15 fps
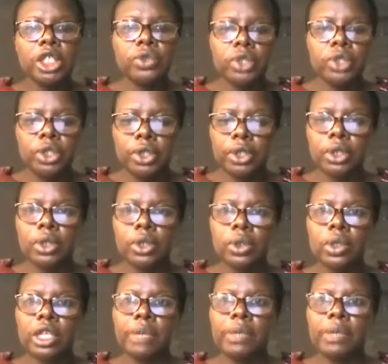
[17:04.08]
reduce
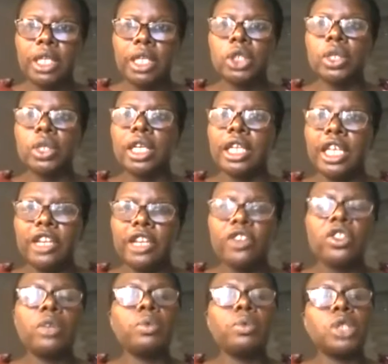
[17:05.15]
cross-contamination, and
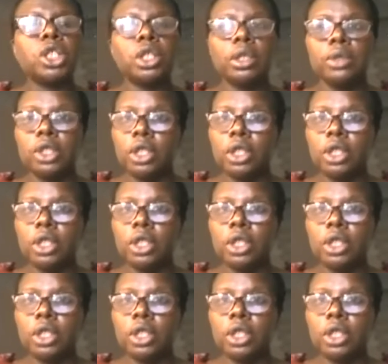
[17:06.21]
anything which